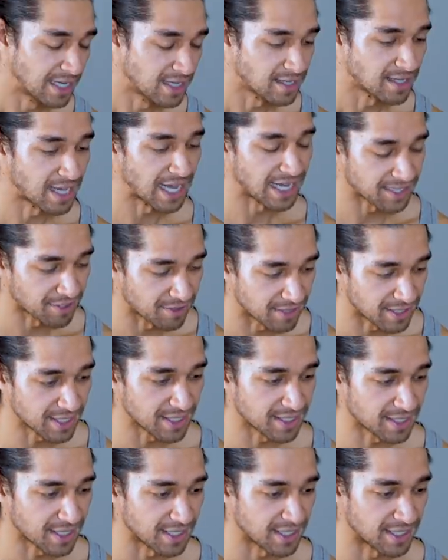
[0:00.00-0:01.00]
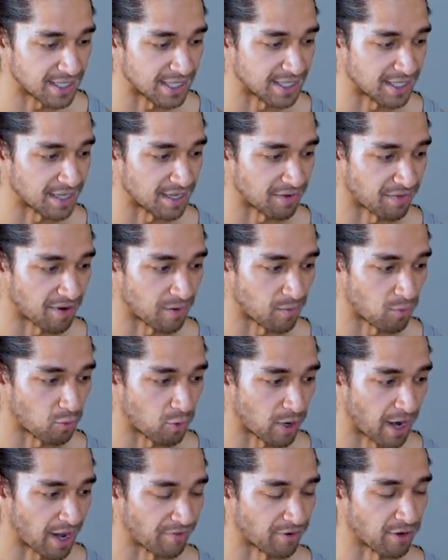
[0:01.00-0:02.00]
Yeah, so this is consistent from
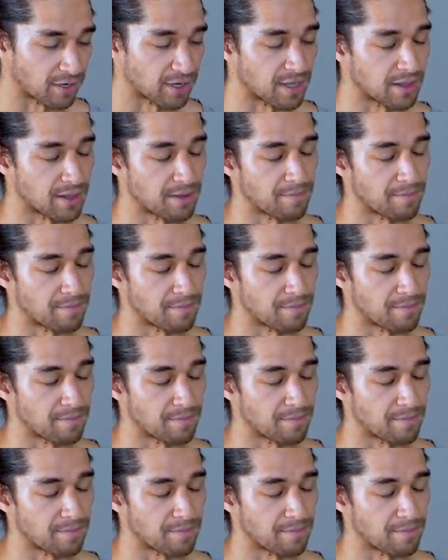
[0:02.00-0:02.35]
what I've heard in the